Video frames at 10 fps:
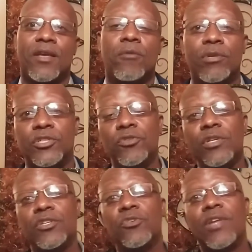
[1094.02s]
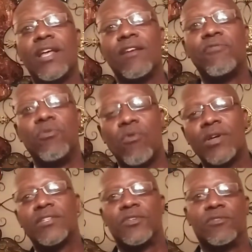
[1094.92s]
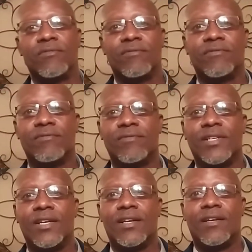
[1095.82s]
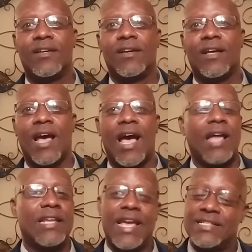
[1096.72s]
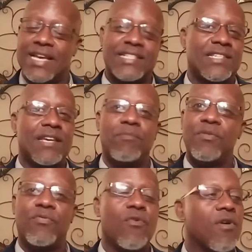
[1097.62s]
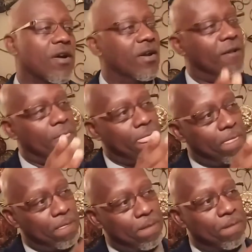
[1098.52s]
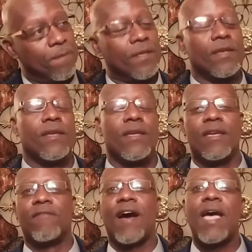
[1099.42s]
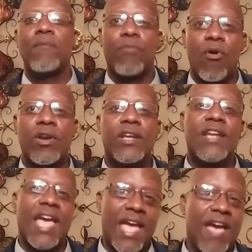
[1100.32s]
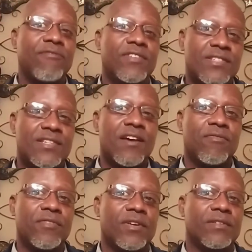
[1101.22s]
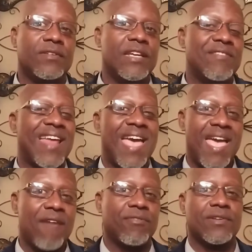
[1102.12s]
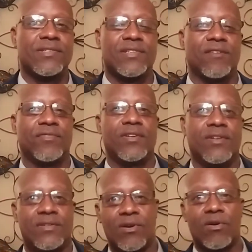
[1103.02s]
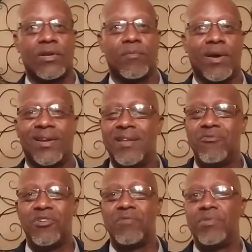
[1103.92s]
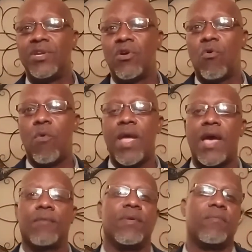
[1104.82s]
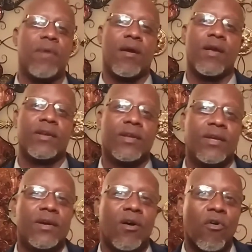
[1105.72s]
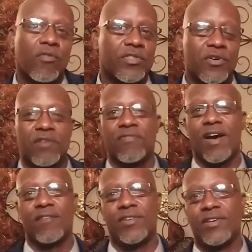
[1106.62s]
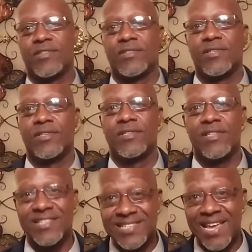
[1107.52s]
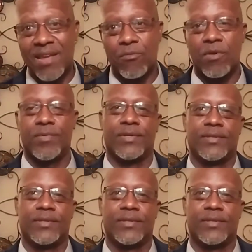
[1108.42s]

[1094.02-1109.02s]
But you can do that if you want to. As I said before, if I had bought into half the stuff, even half of the stuff that they're talking about, it would be no way I'd been married over 35 years to the same woman.